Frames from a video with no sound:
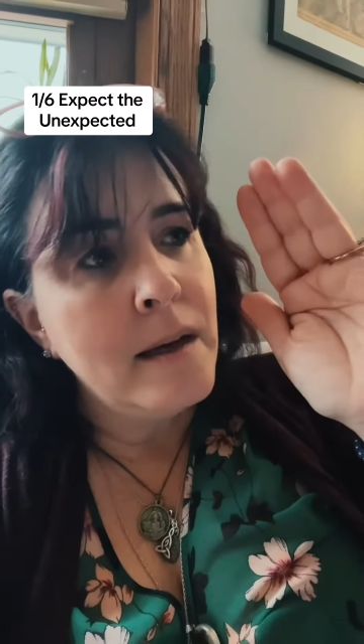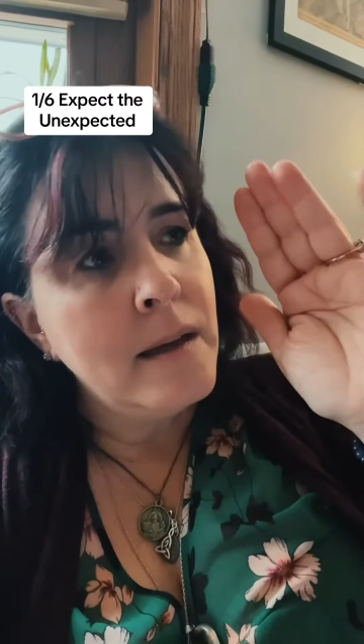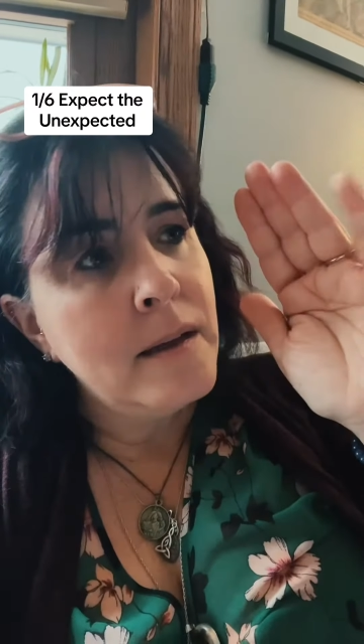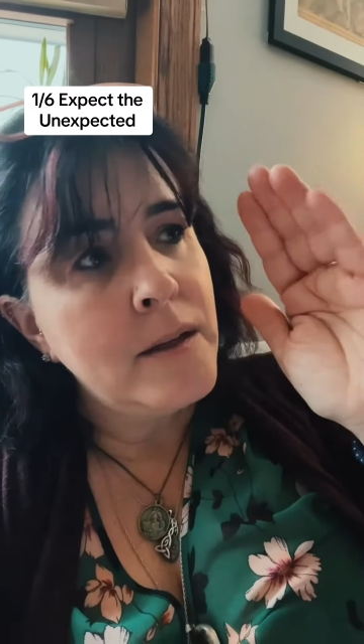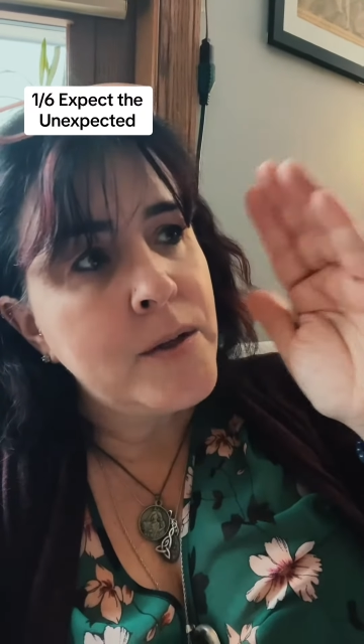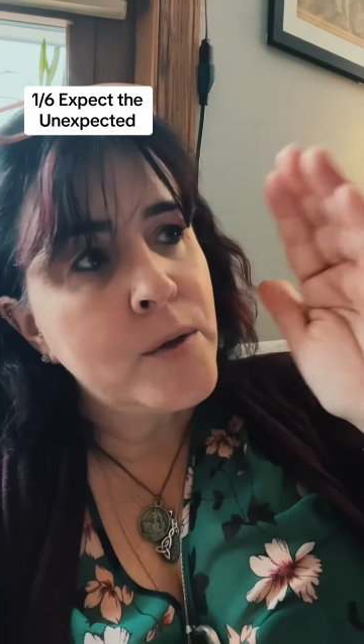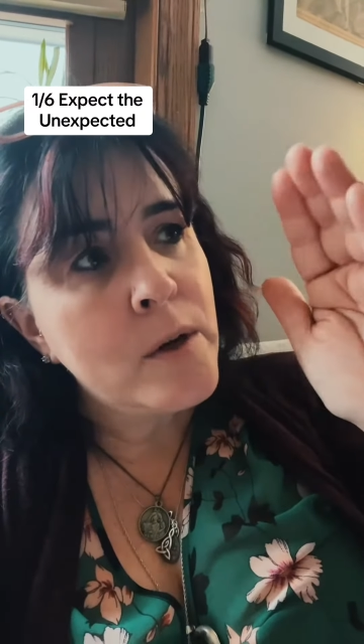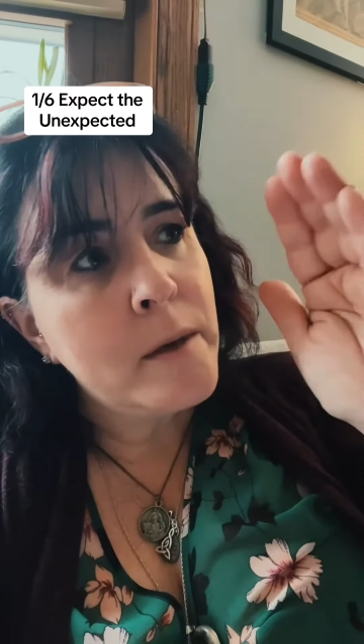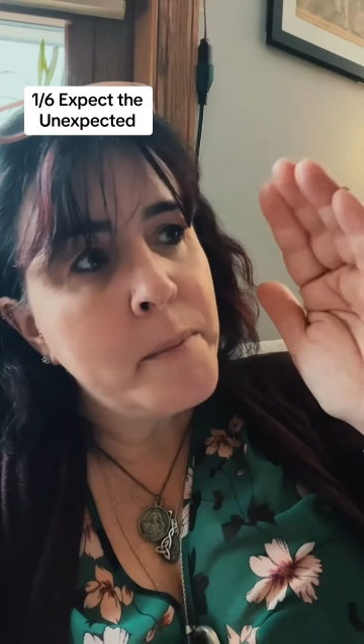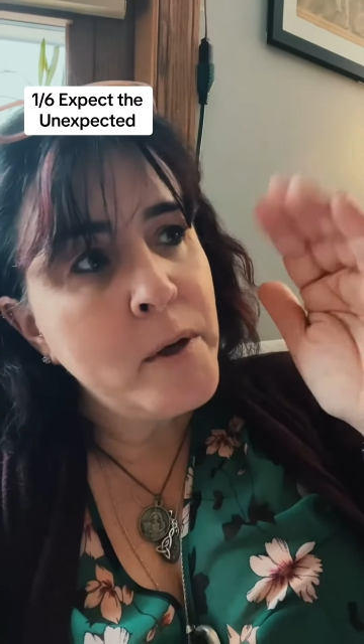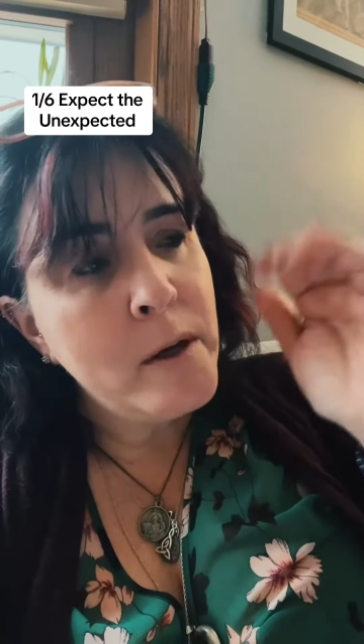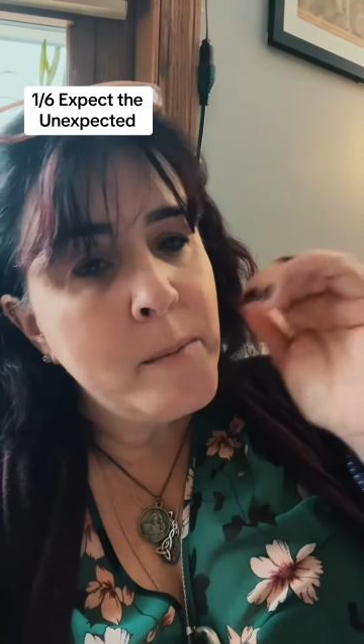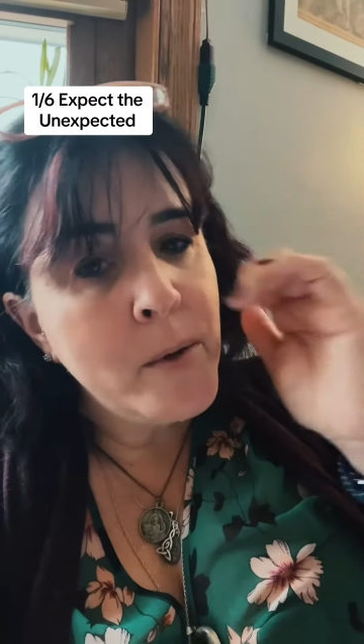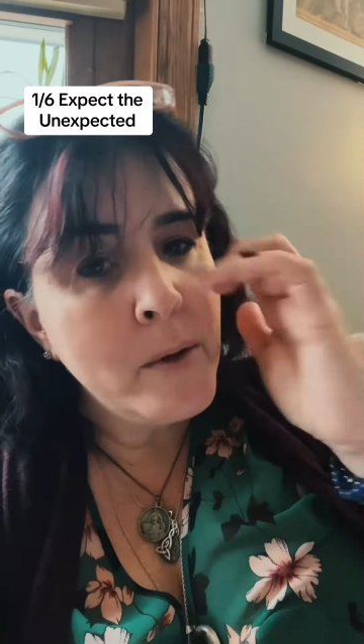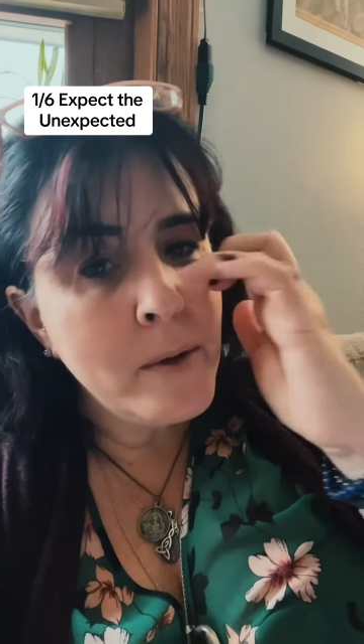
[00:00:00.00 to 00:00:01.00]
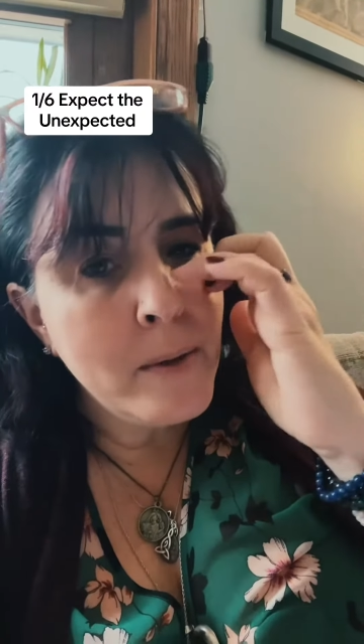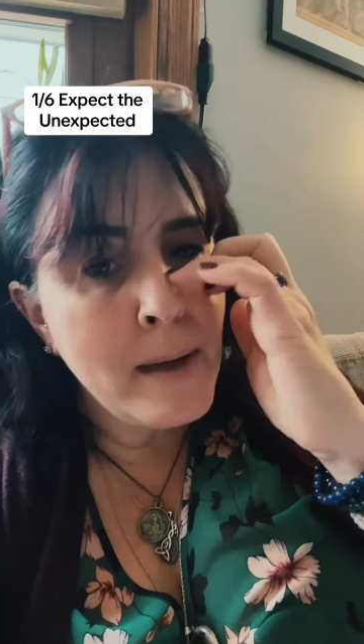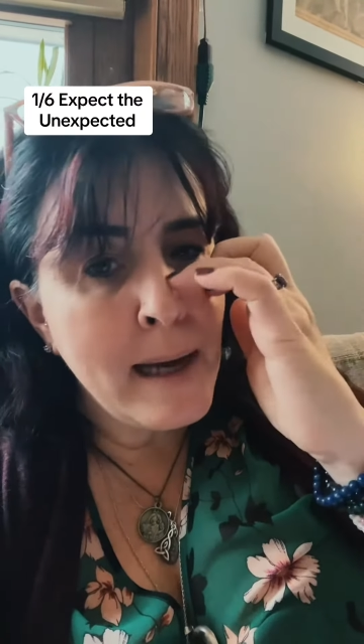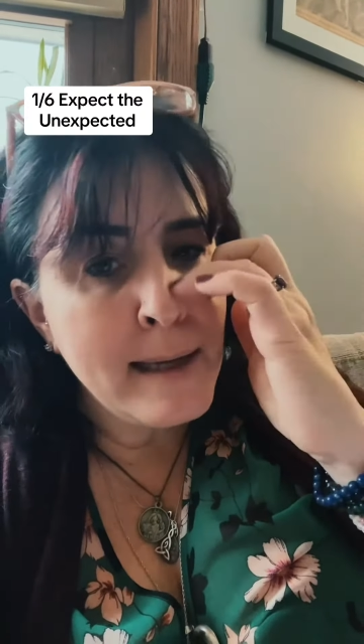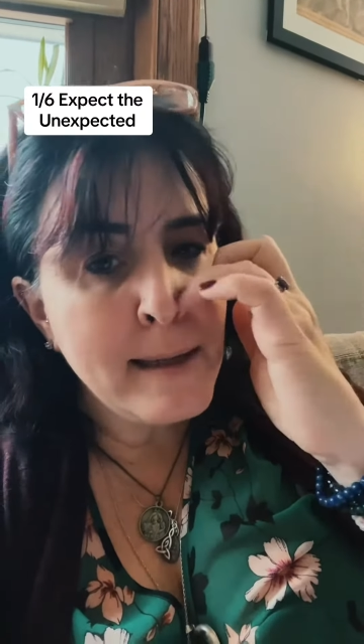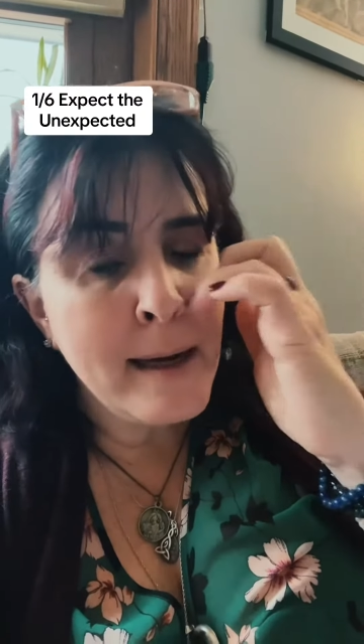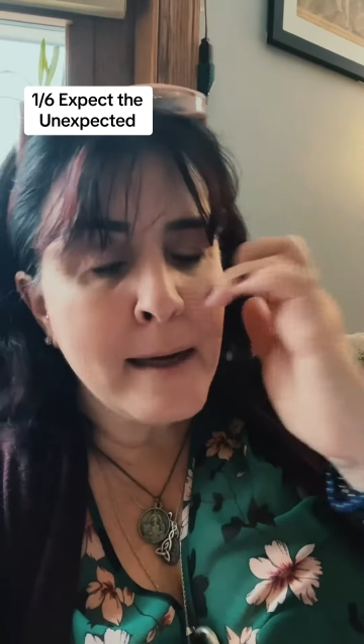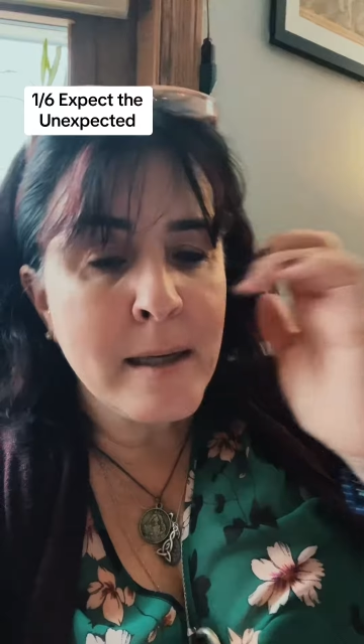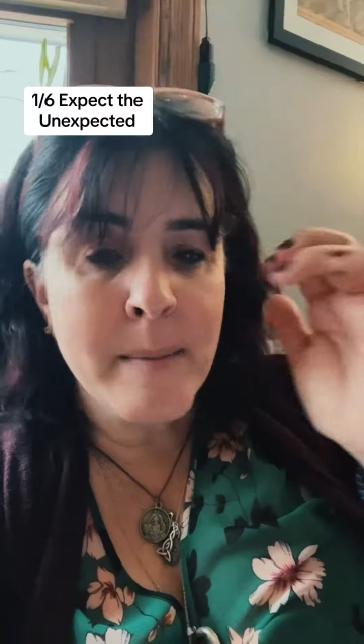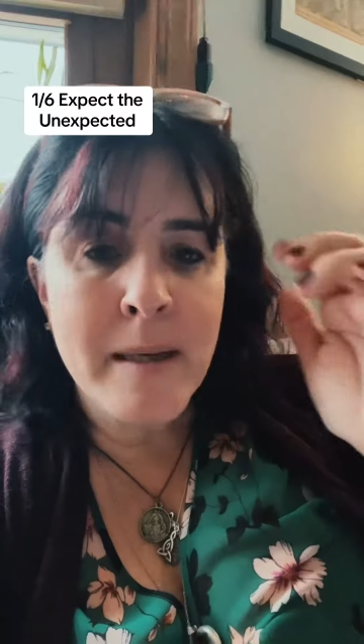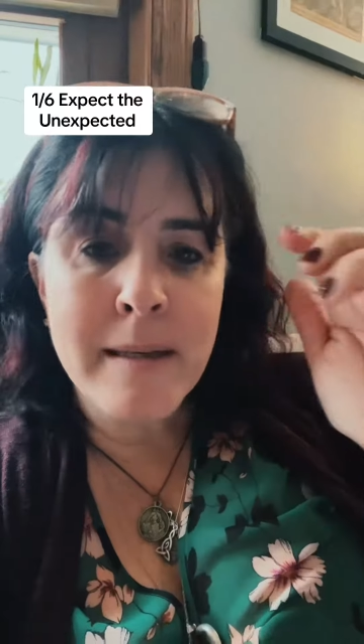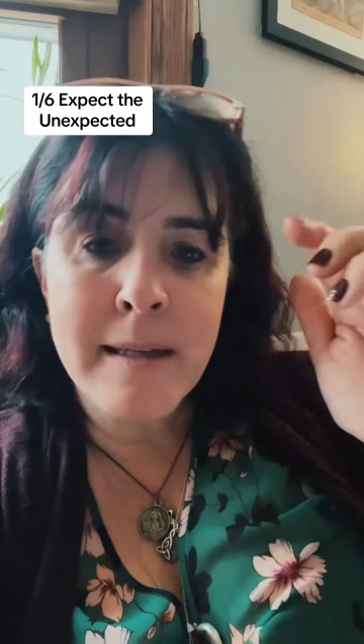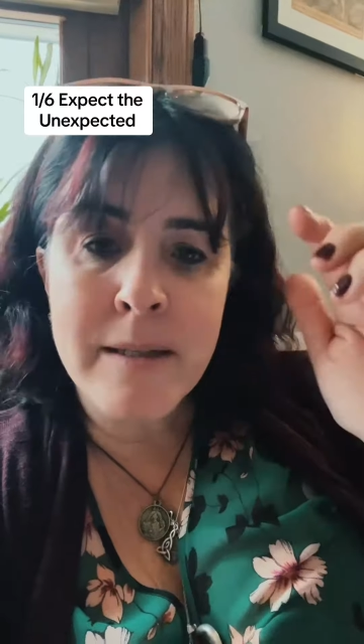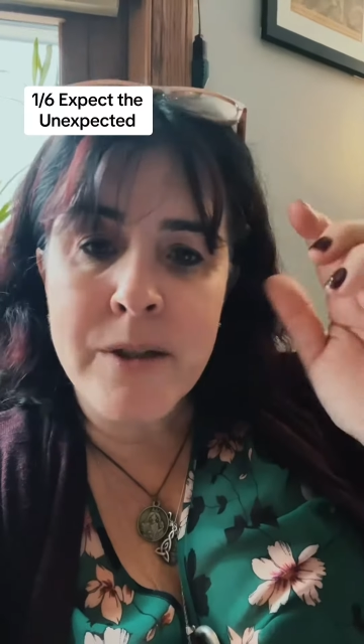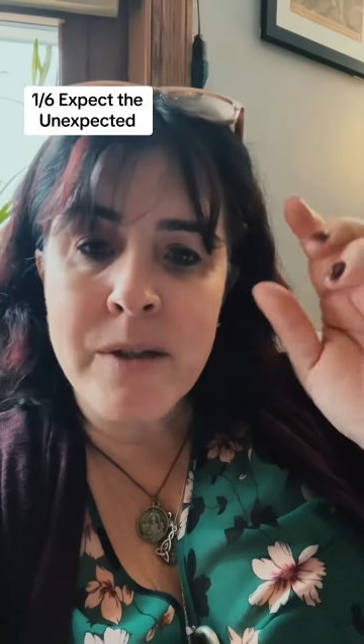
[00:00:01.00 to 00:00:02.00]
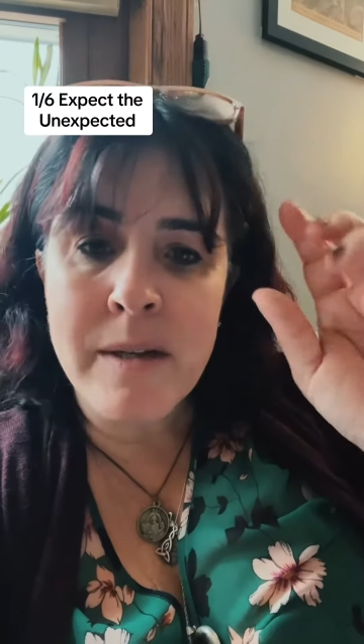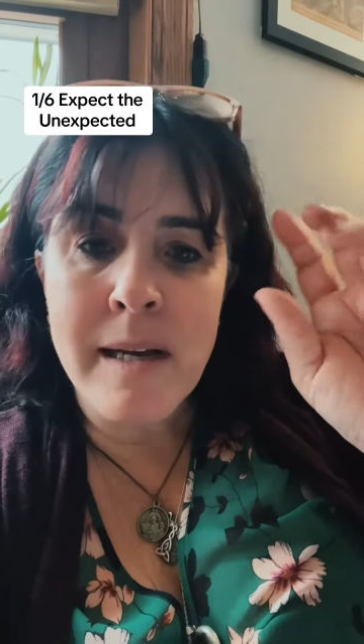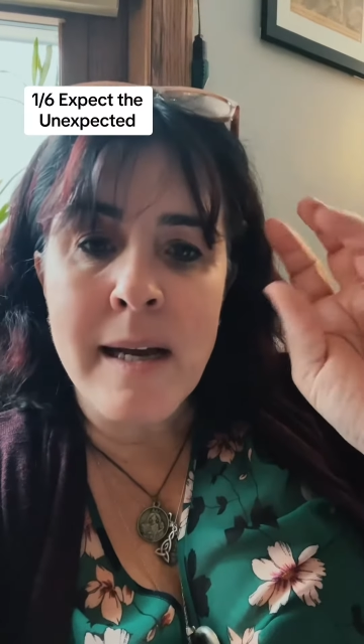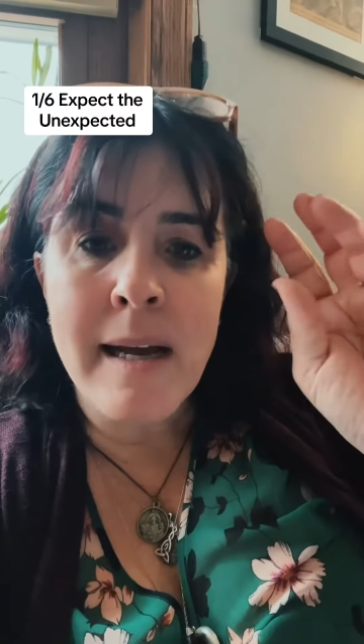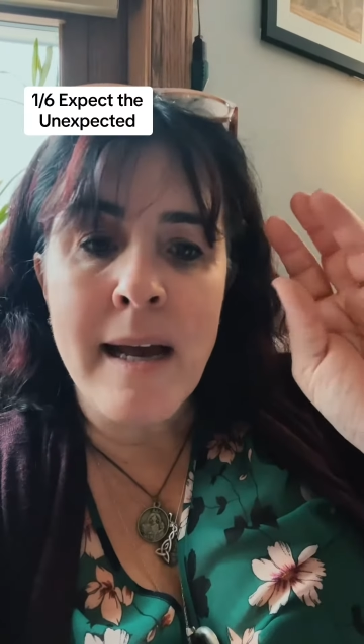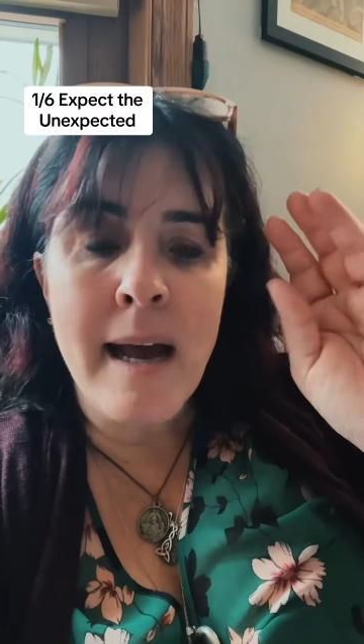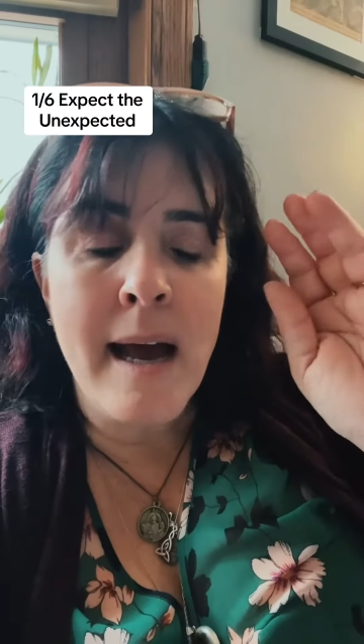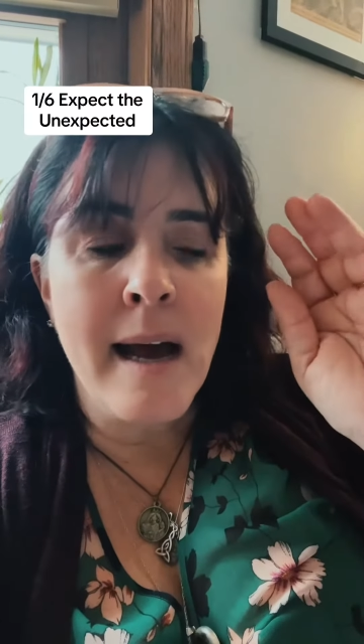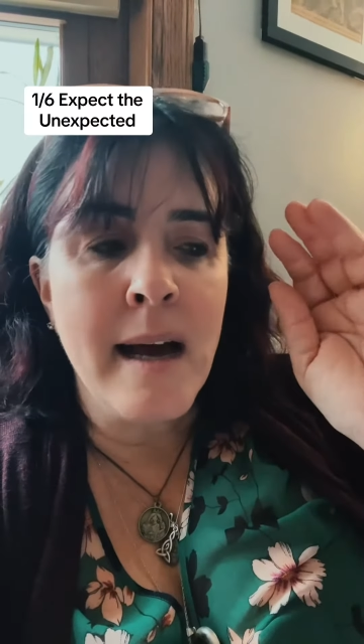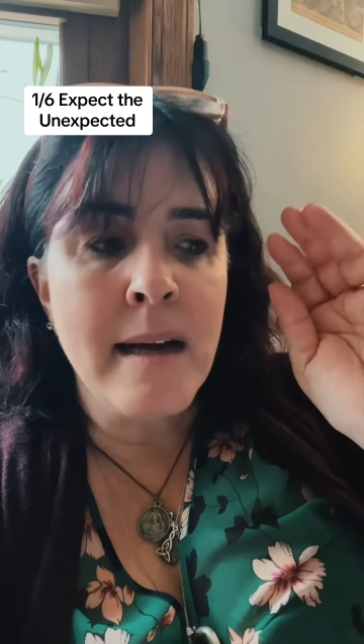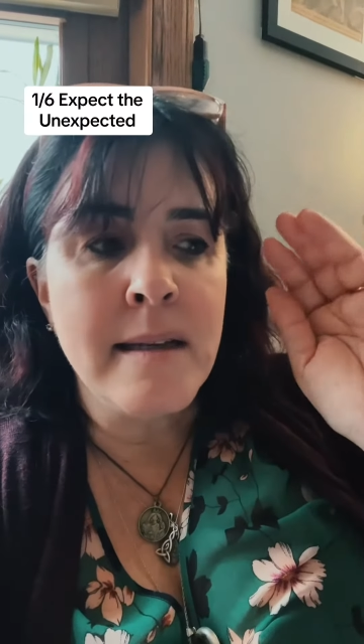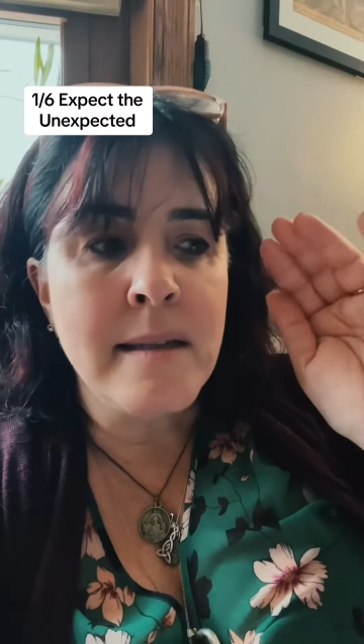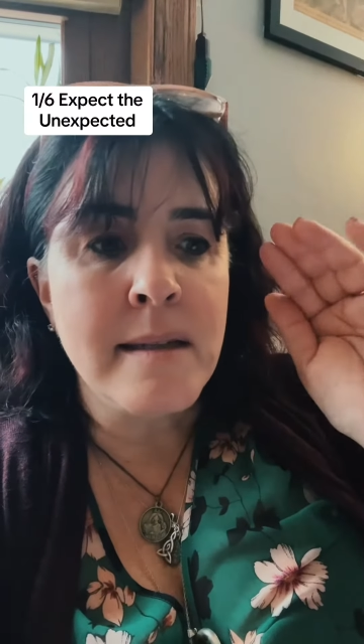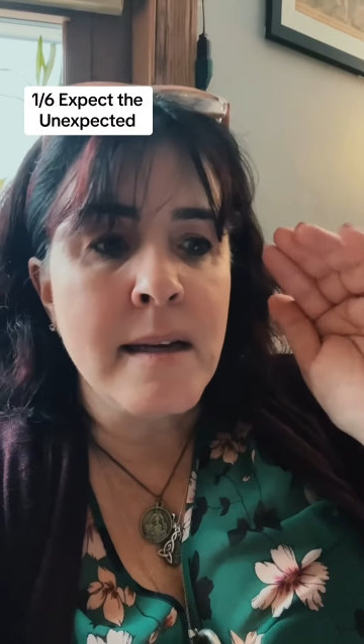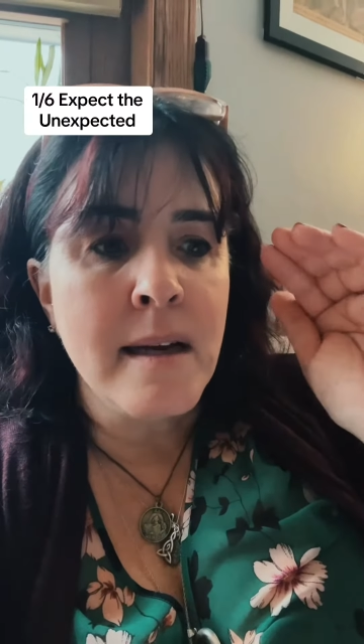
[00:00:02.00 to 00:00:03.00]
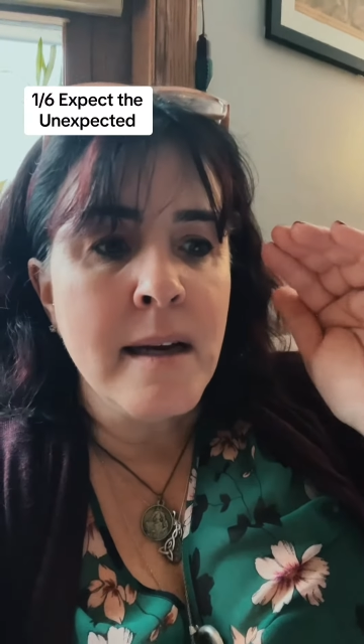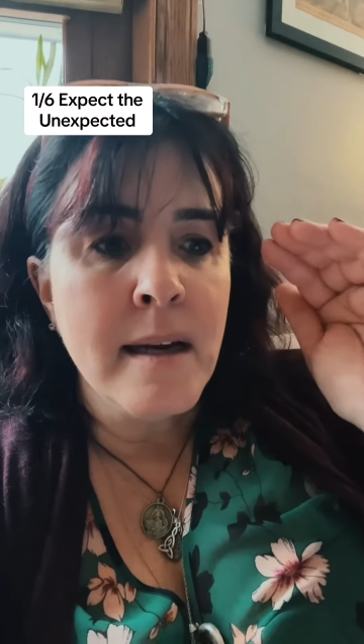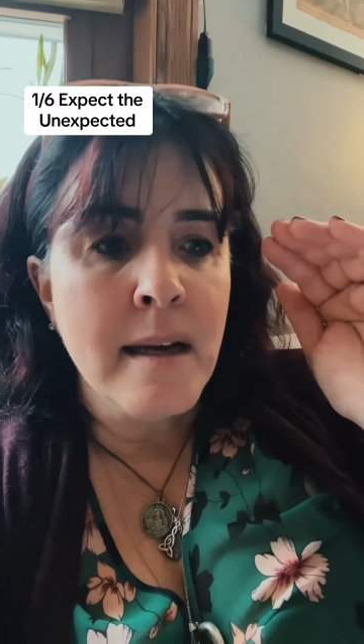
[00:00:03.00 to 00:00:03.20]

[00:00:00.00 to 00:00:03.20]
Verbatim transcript: The Scorpio moon I talked about yesterday as